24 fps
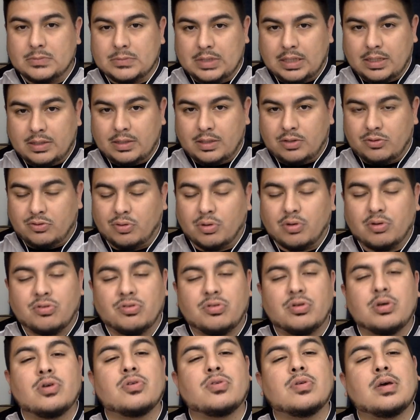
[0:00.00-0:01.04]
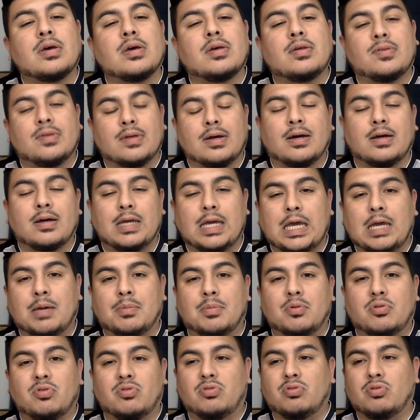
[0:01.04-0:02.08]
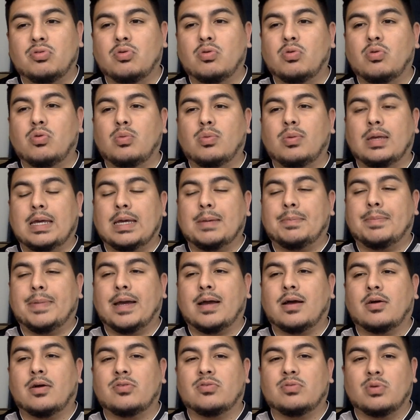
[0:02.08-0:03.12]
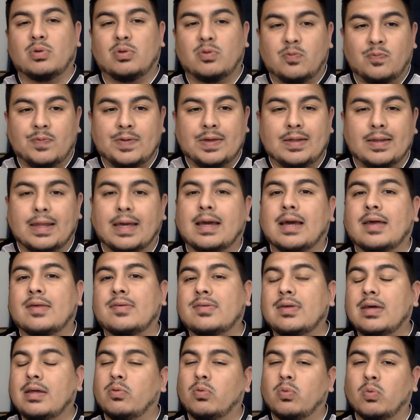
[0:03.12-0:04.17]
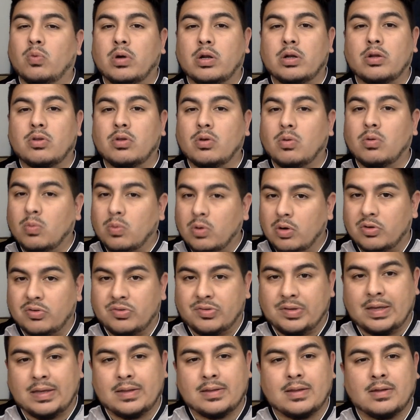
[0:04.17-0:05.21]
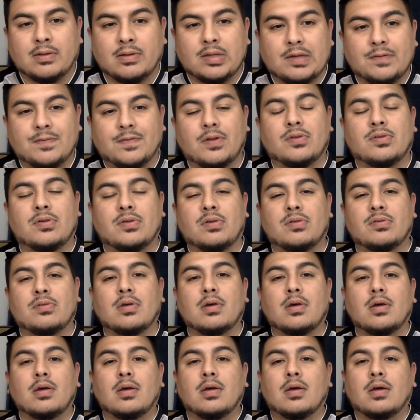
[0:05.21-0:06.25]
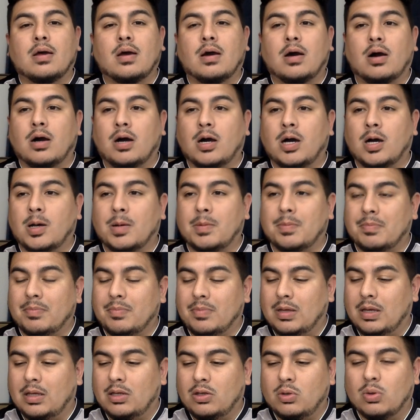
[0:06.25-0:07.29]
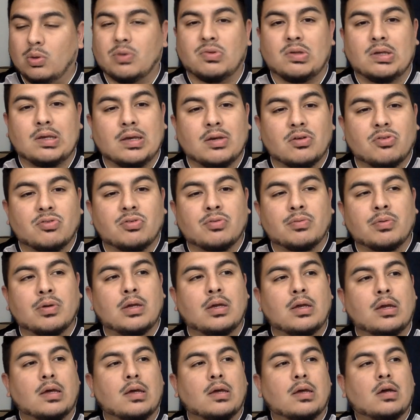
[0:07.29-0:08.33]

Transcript: and then Turcios is not able to get back onto his feet. Like I said, one of the worst takedown defenses in UFC history.